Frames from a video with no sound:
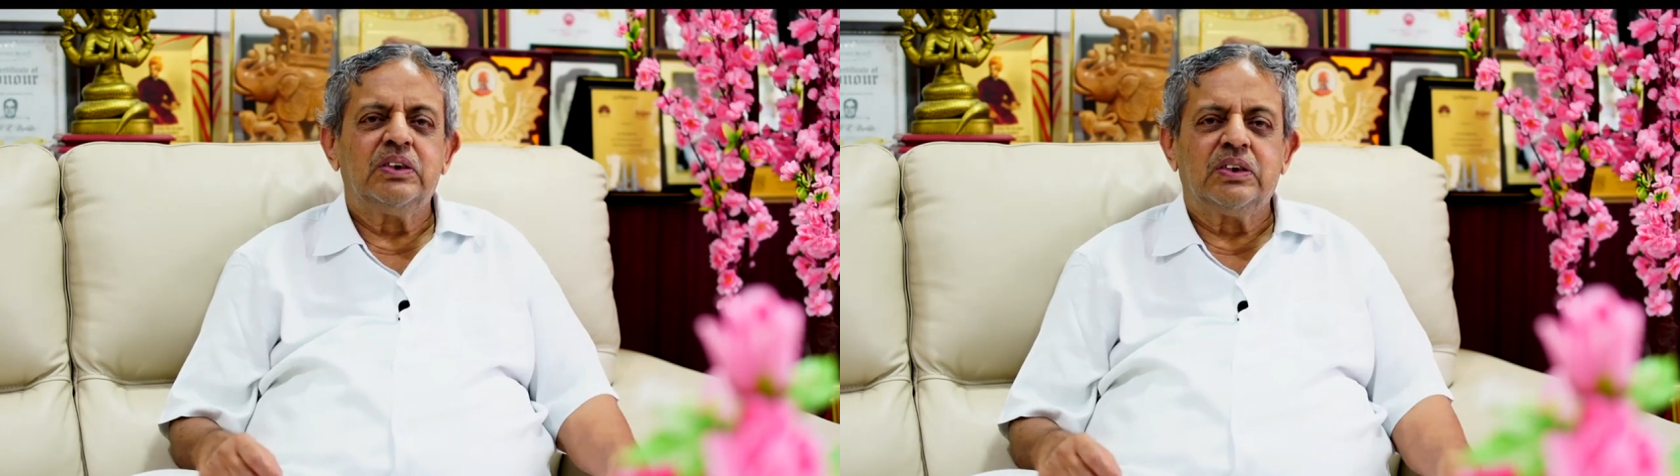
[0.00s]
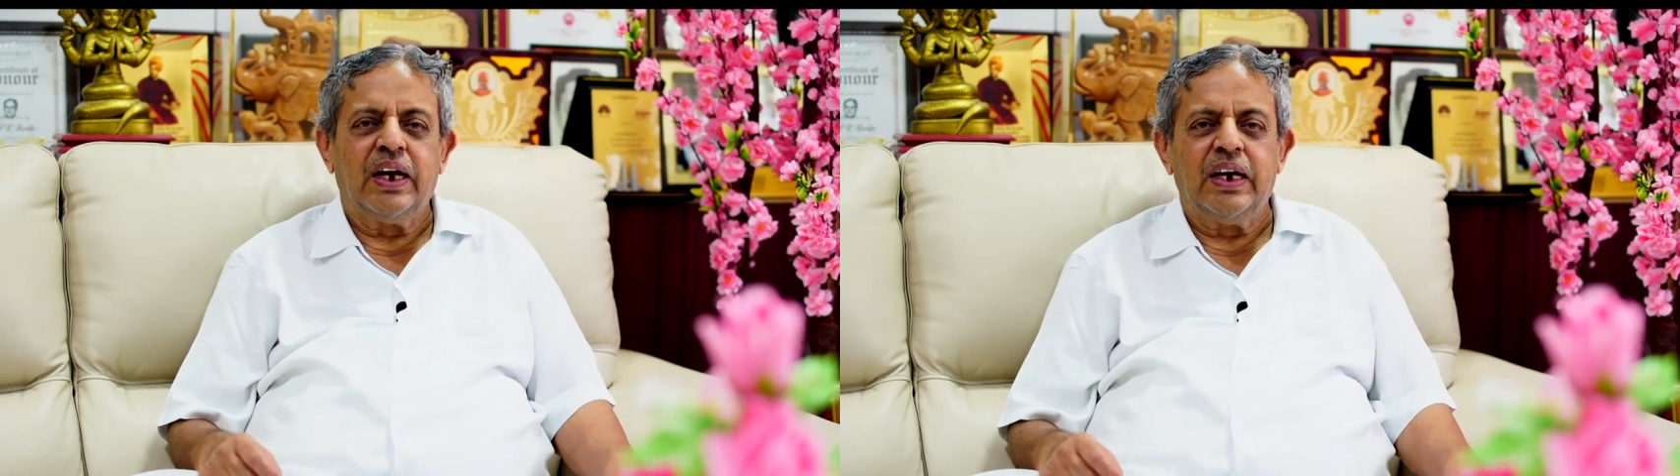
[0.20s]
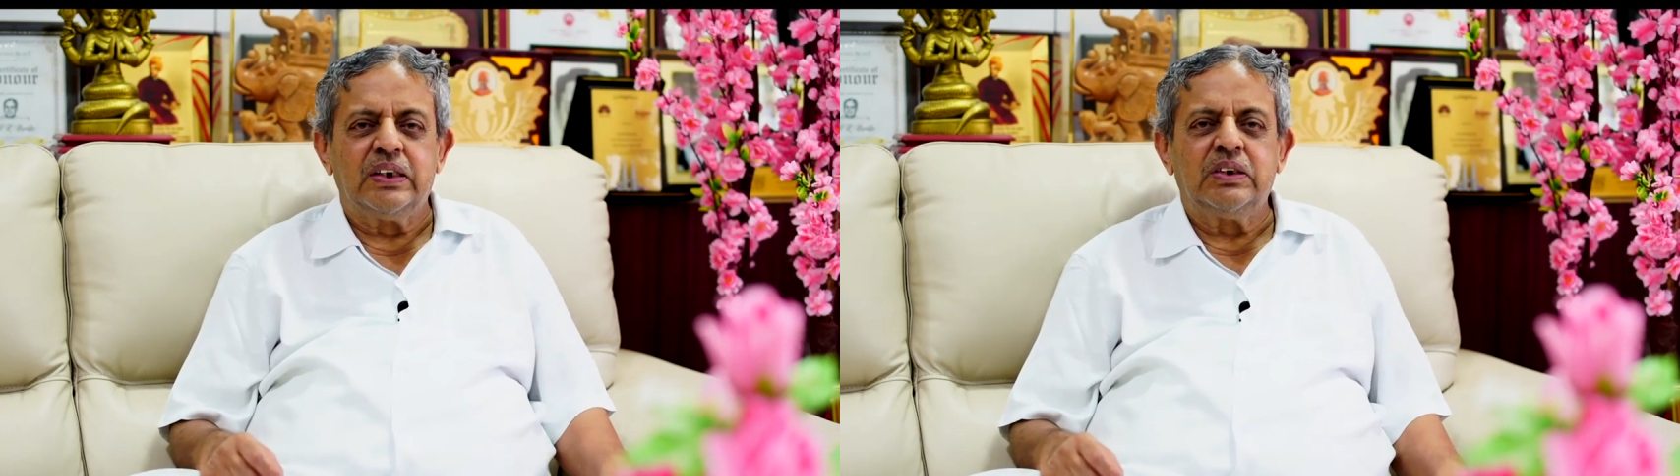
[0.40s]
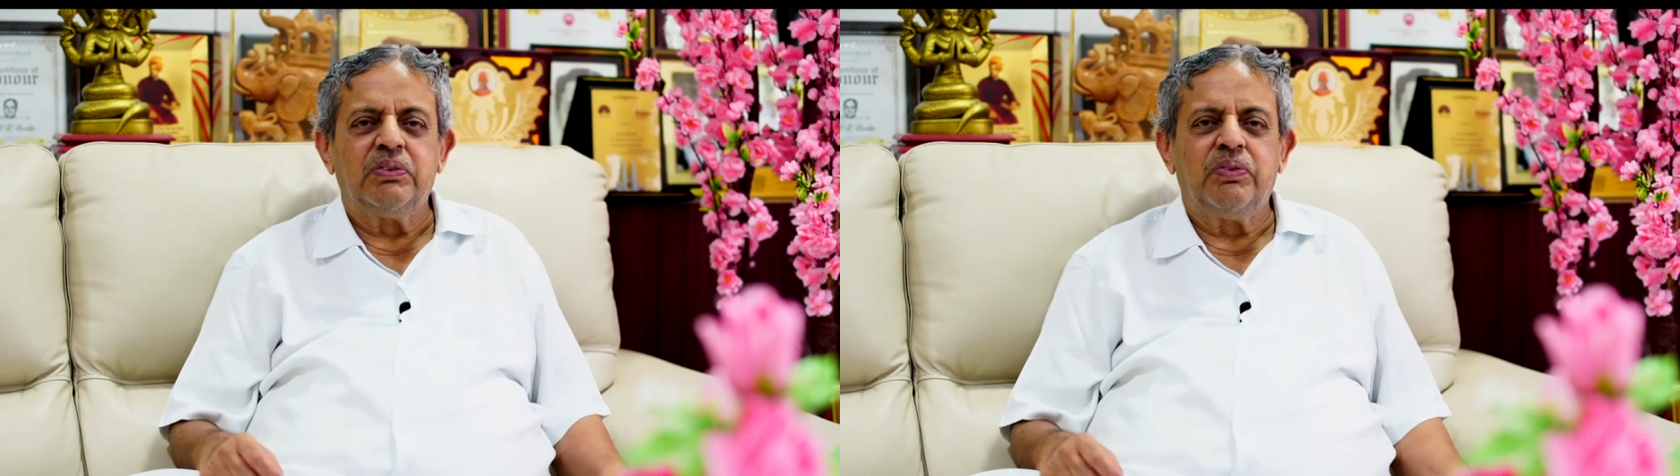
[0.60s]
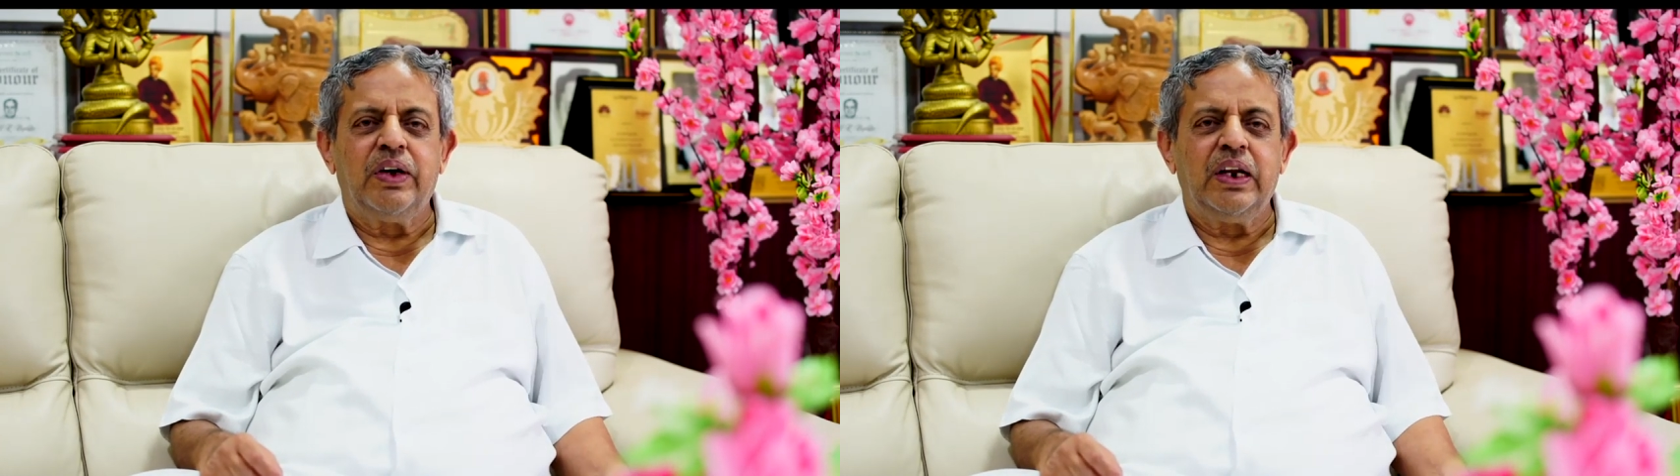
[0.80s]

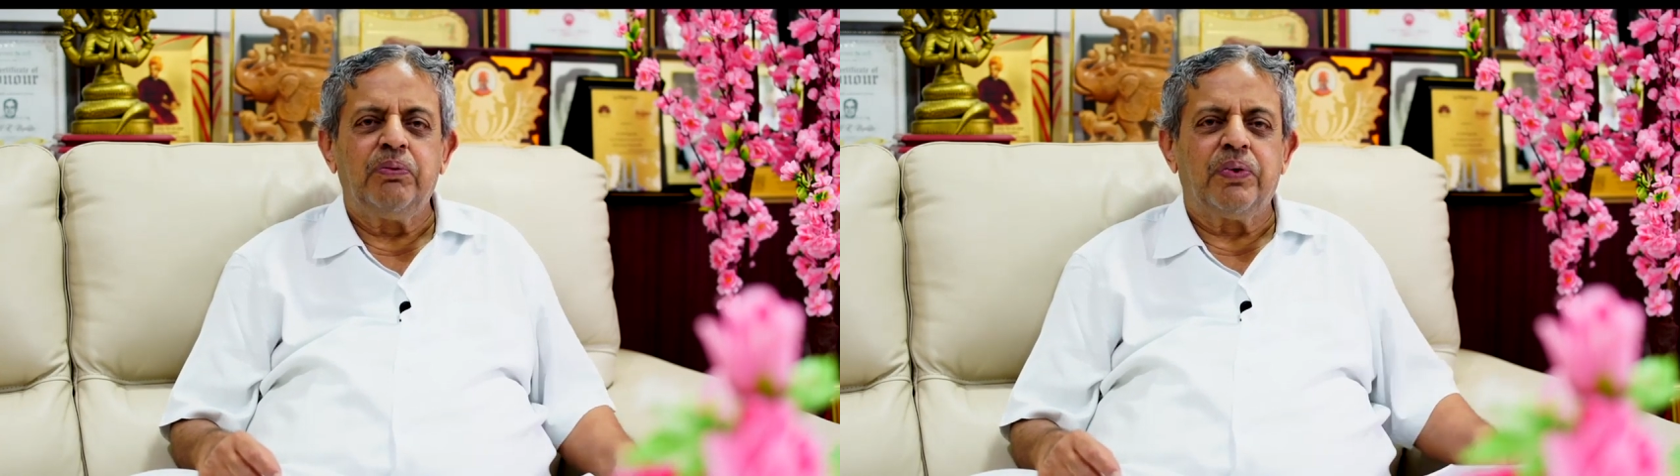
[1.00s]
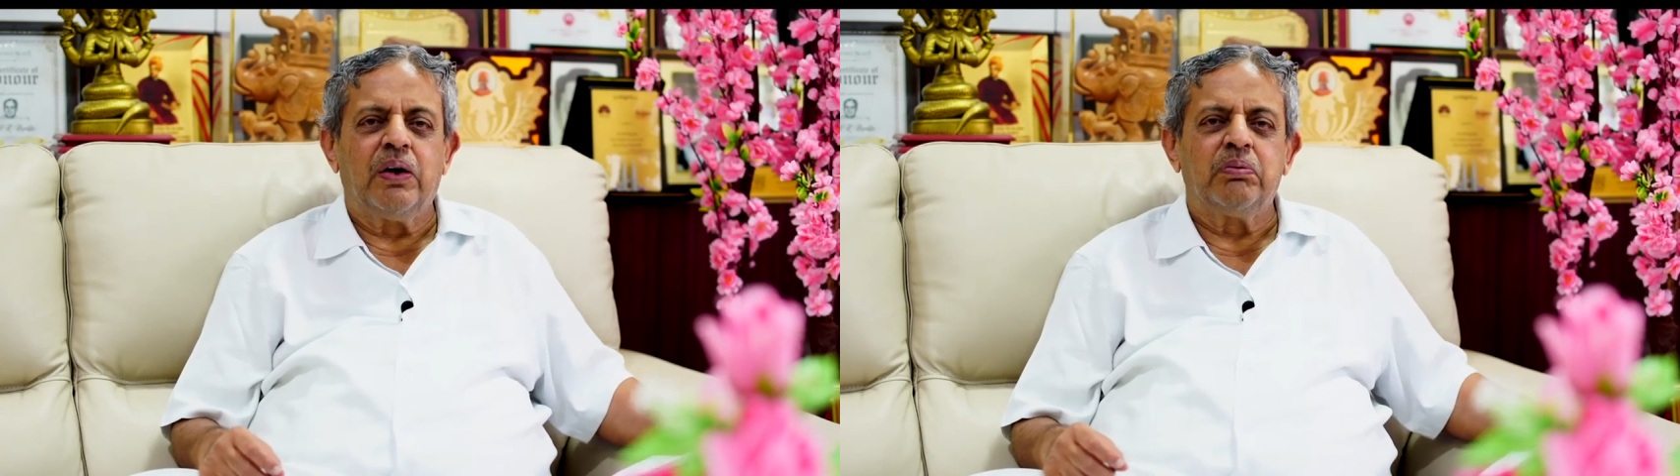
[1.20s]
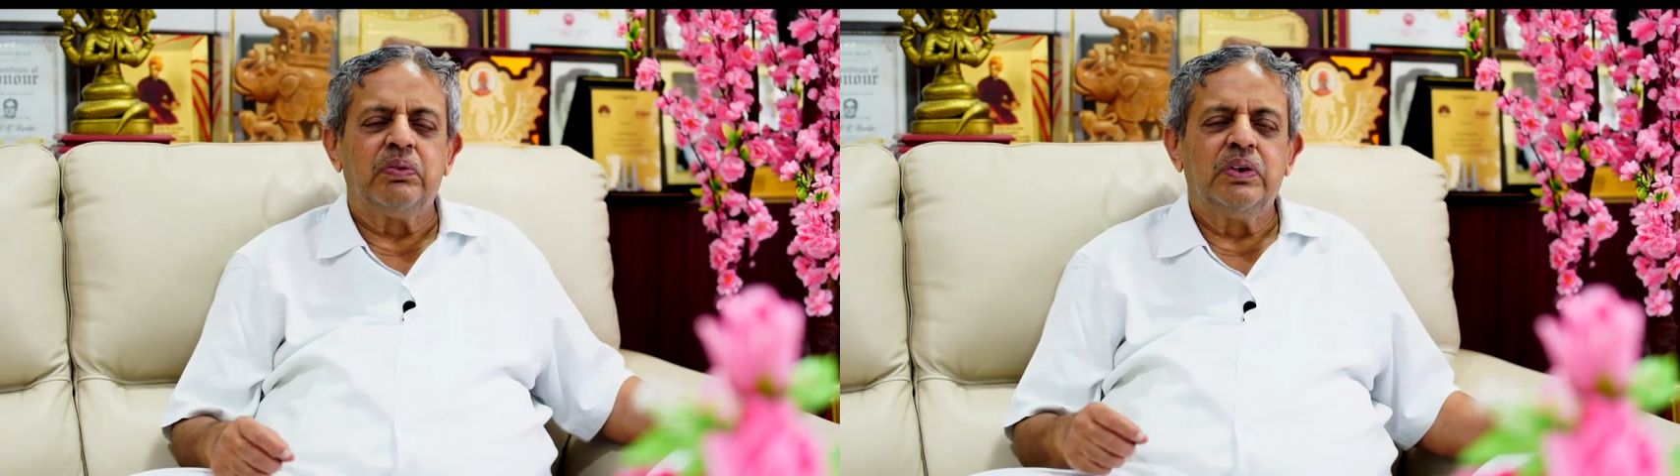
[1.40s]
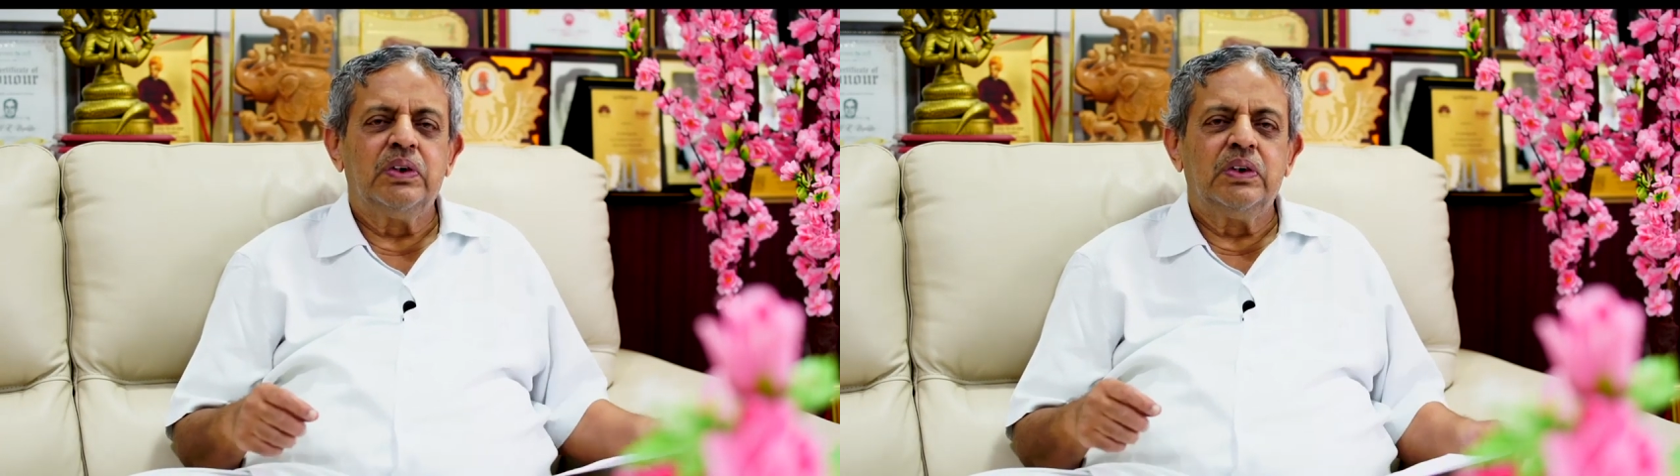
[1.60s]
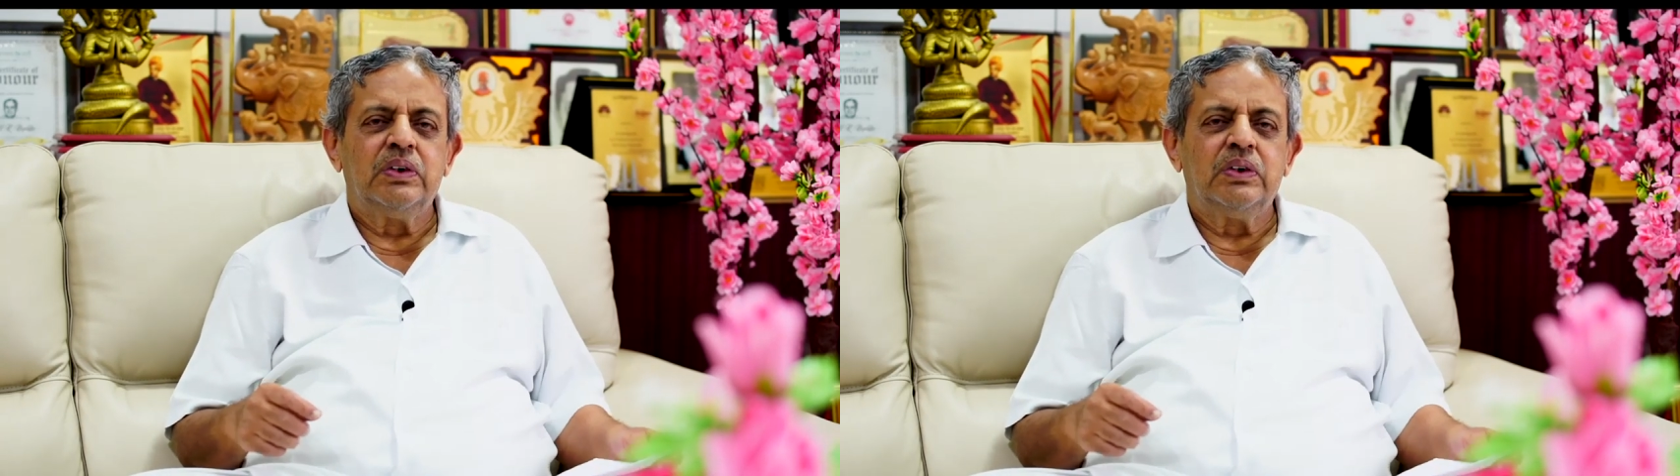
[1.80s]
size varying from